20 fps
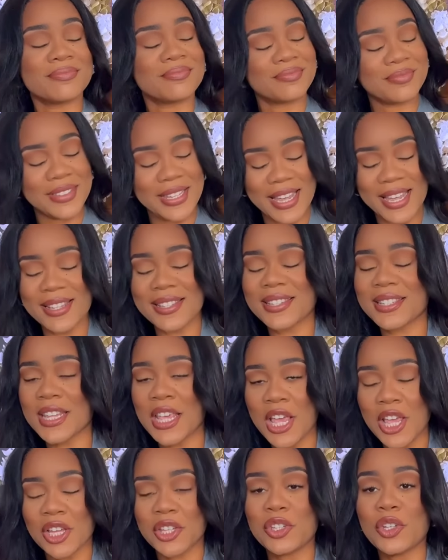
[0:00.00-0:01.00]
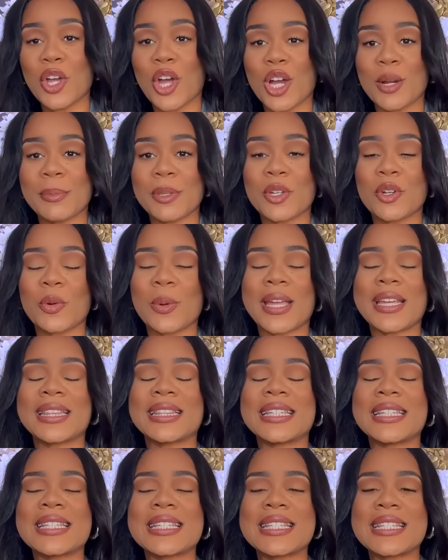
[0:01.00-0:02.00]
Yes, you heard me
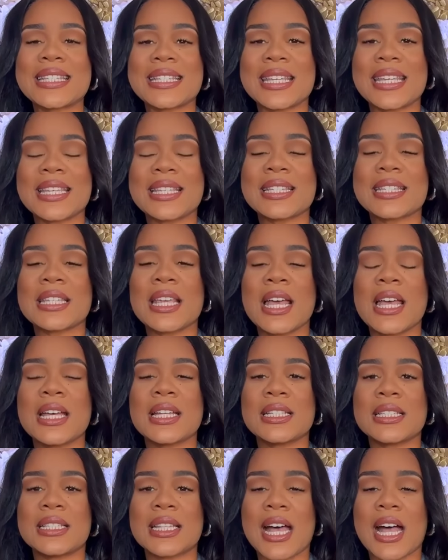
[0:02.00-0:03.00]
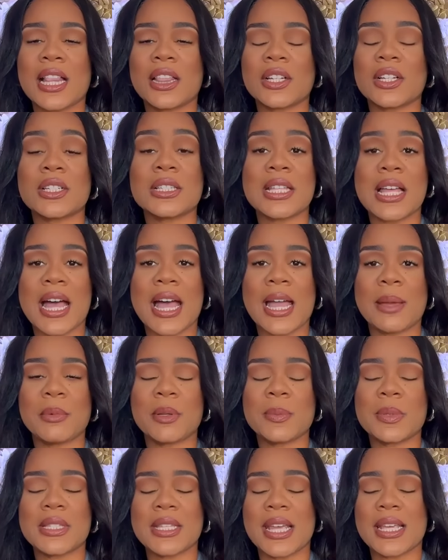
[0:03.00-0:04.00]
correctly, $6 dollars. I'm
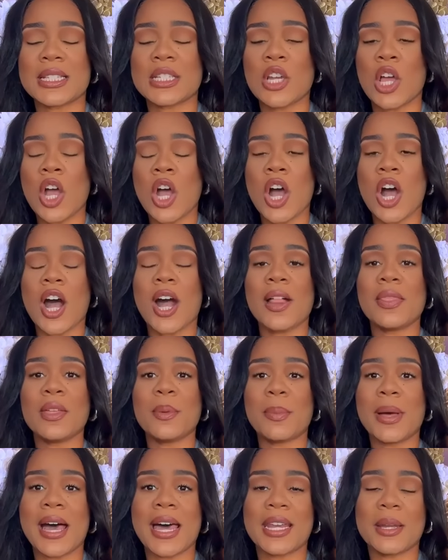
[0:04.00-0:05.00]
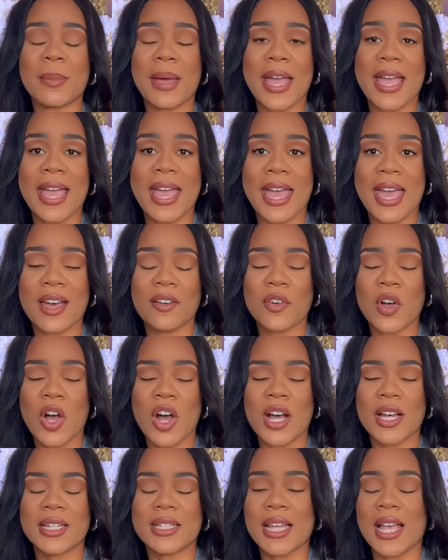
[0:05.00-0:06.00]
obsessed. On the bottom, I have
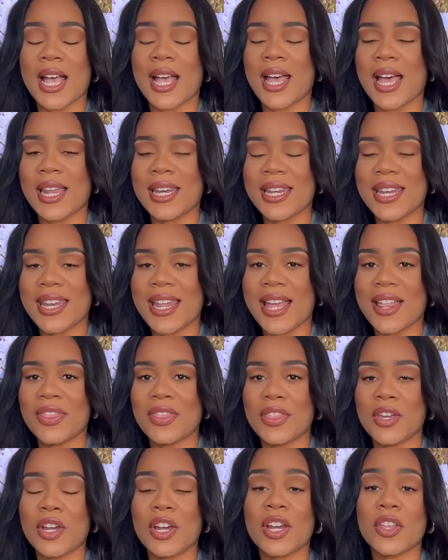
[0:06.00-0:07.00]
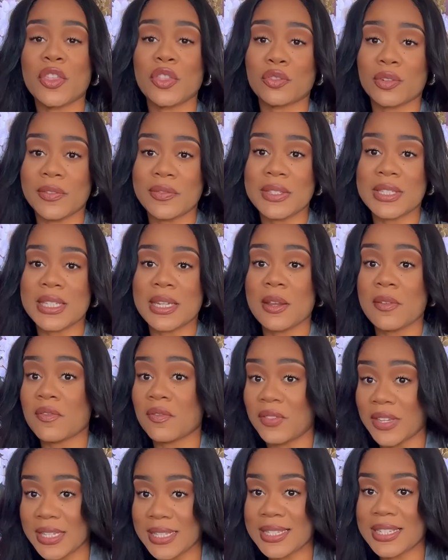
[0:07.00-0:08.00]
on another thrifted
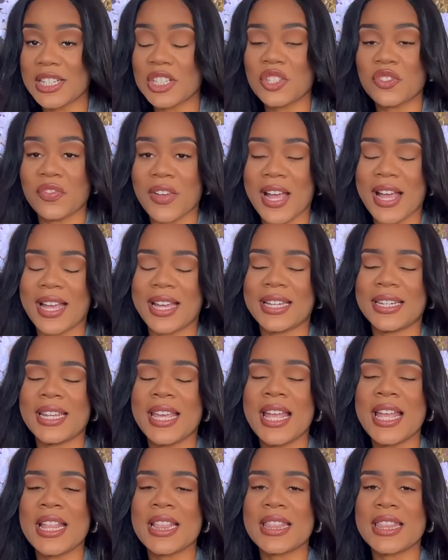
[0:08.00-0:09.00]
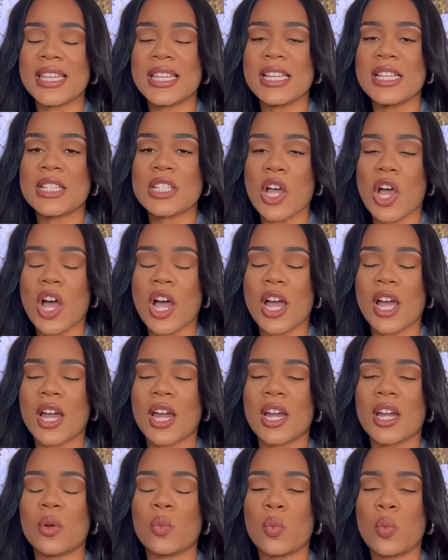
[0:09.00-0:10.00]
vintage find. These
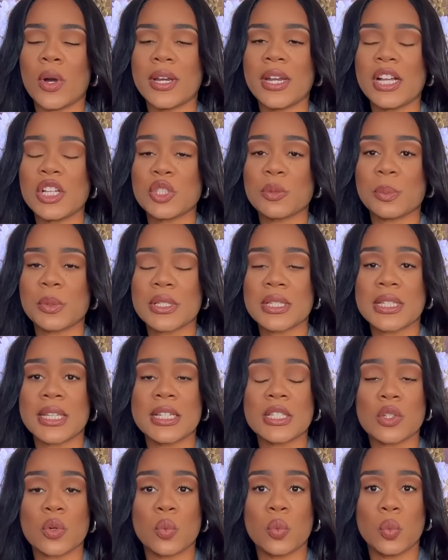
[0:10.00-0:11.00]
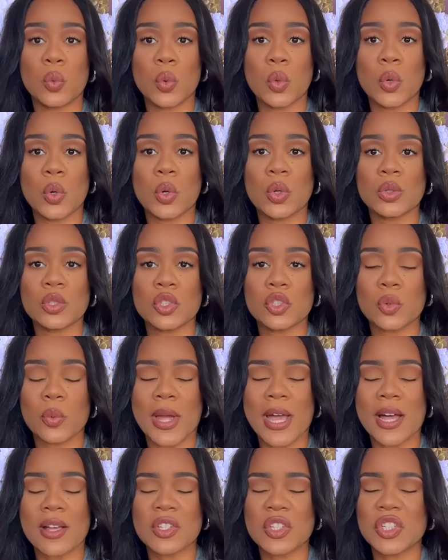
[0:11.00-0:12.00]
are 100% wool
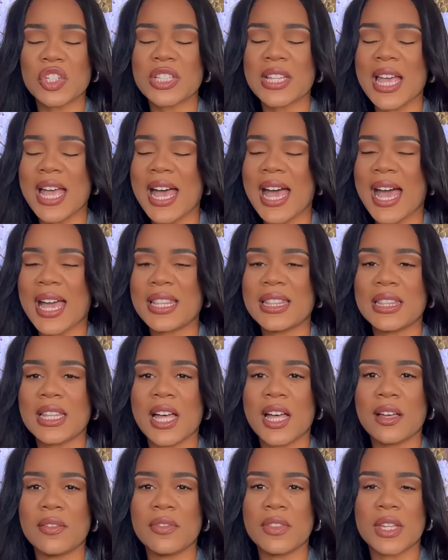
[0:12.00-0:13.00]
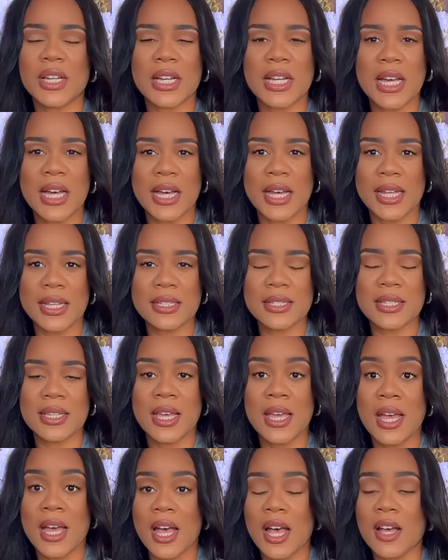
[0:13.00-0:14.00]
trousers. I love the cut
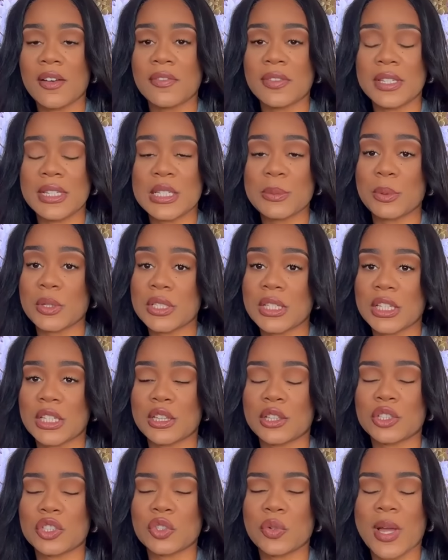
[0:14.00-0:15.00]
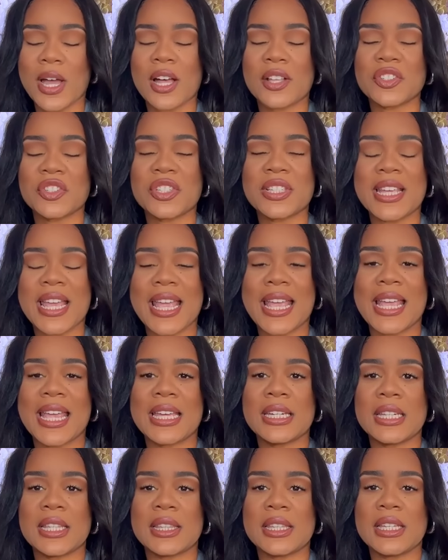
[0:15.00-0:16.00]
of these particular trousers
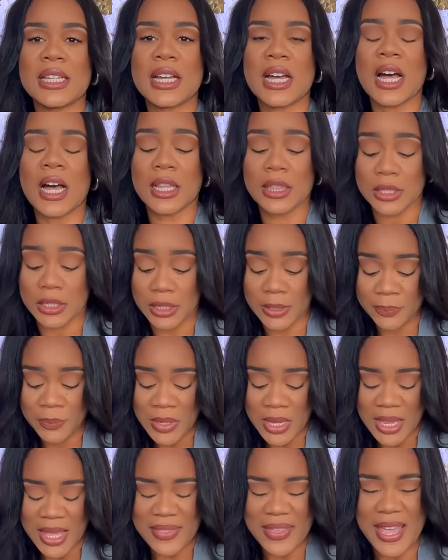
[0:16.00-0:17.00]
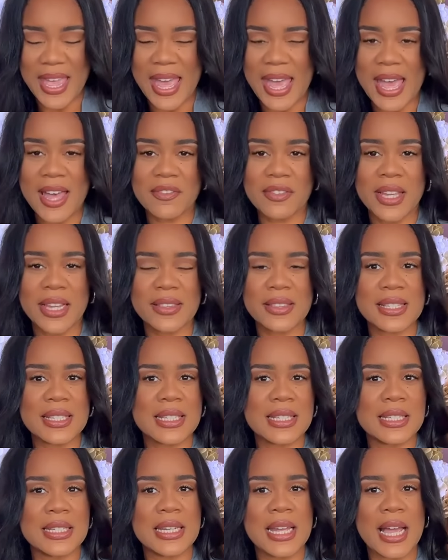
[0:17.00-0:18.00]
and the color. They have like
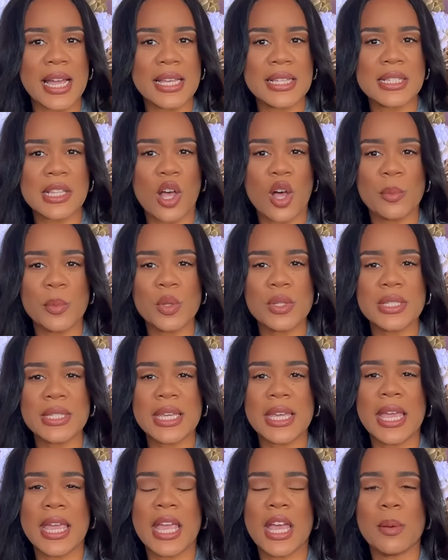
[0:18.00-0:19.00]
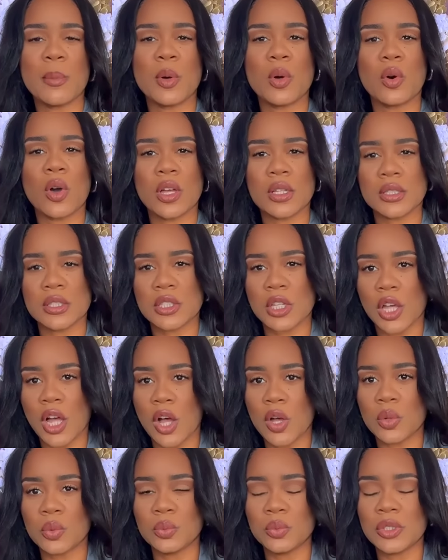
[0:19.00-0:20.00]
this nice, almost camel
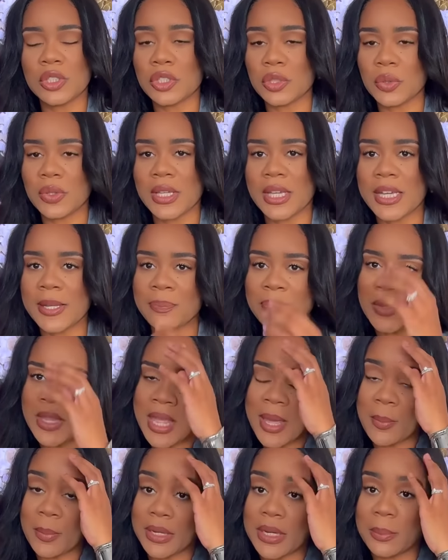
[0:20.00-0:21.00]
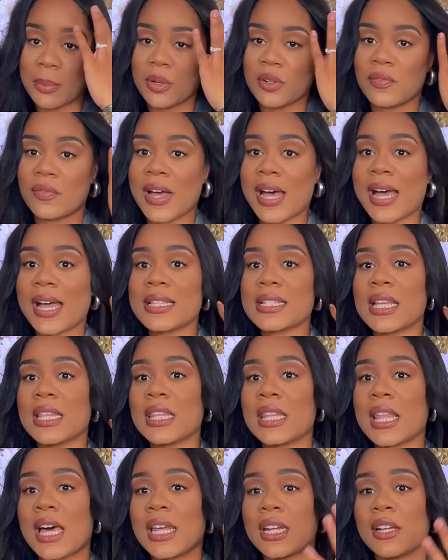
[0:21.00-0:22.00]
tone to them, but it provides a
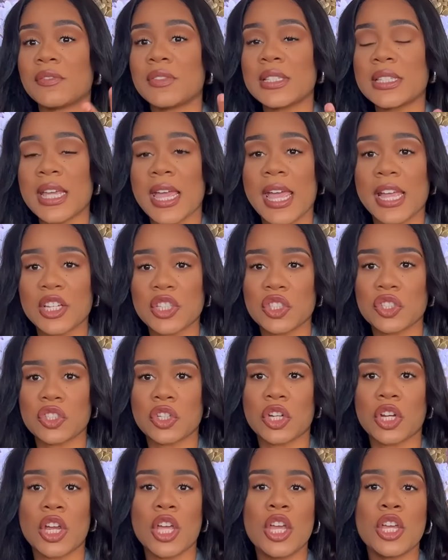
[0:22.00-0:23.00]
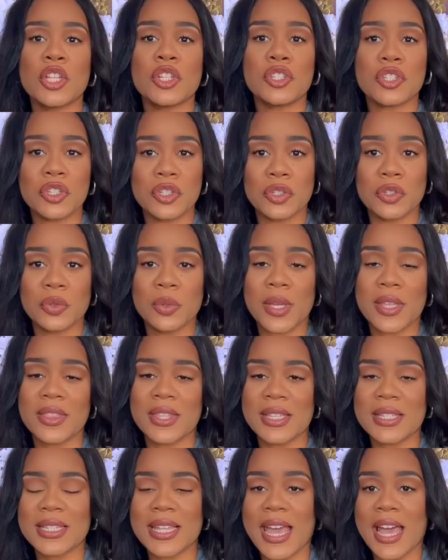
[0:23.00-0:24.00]
lot of texture to
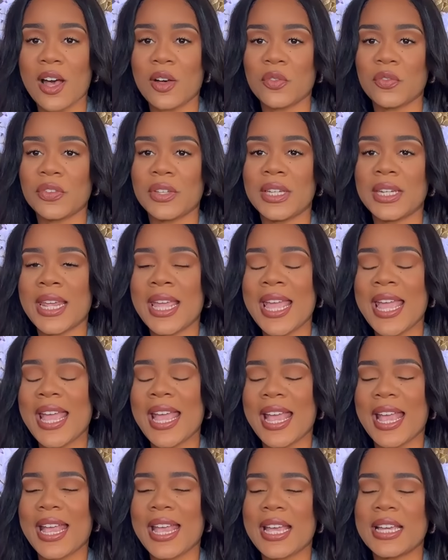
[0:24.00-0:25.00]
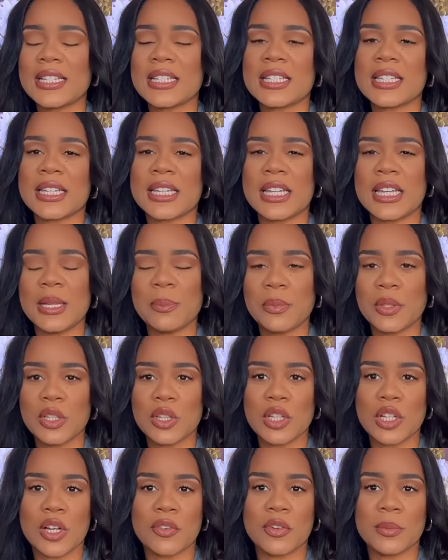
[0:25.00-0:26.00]
this outfit. And to keep the
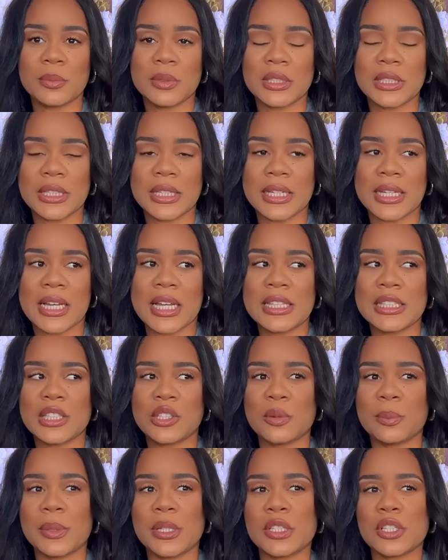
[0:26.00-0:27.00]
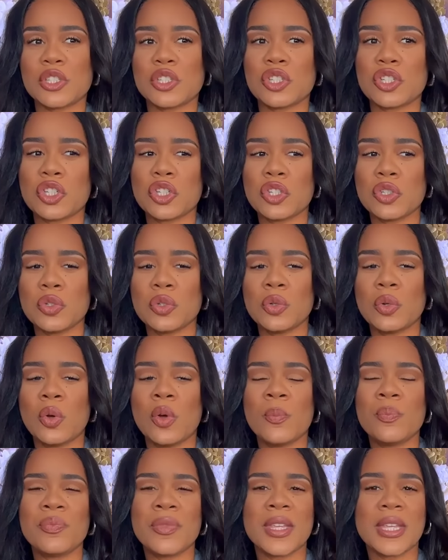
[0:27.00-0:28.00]
look from looking a little bit
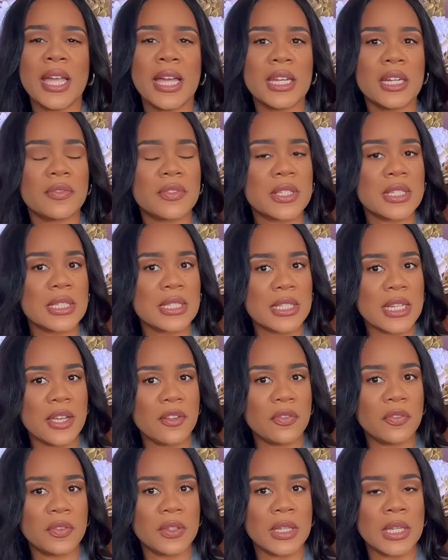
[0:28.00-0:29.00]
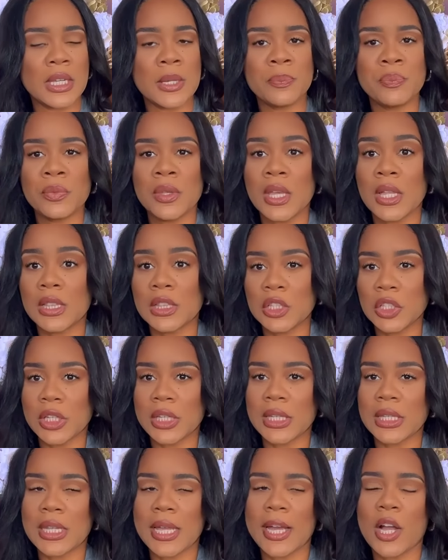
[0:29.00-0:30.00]
too kind of stuffy,
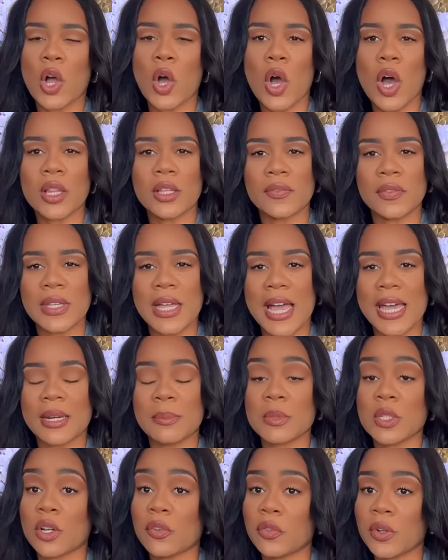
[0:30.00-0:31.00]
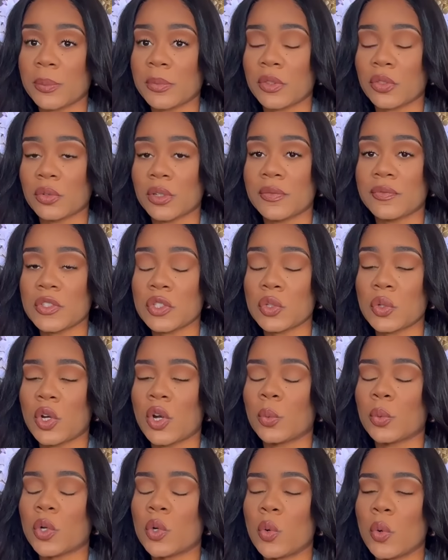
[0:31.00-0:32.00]
looking like all of the items are from the thrift
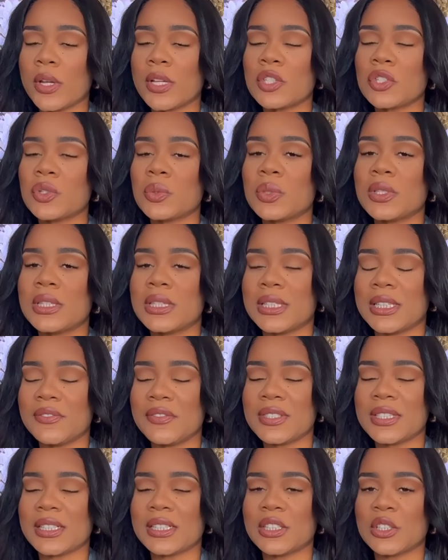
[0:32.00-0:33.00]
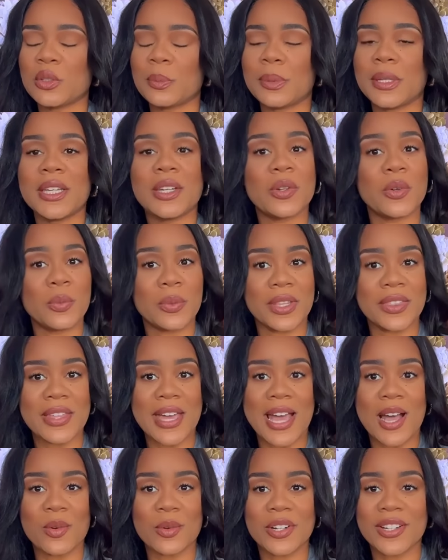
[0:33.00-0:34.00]
store, we're going to lift it a little bit with
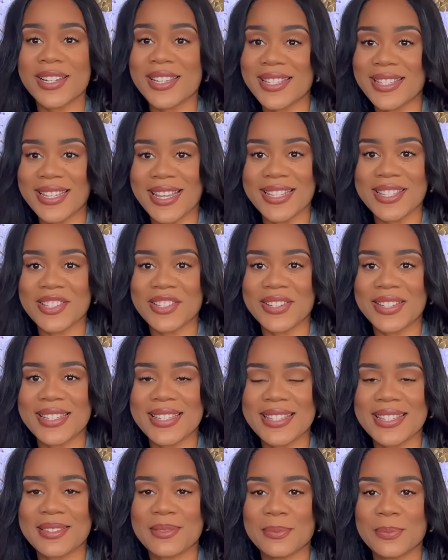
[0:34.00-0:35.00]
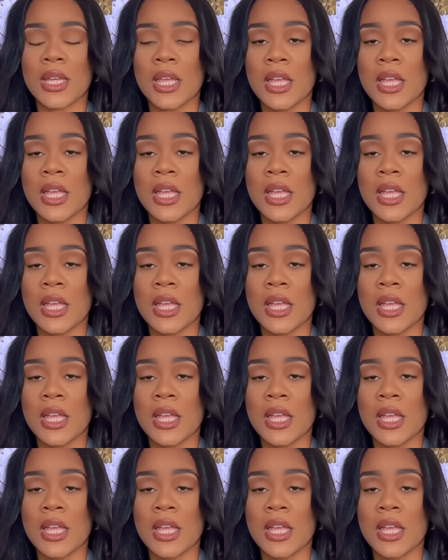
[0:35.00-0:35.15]
our accessories.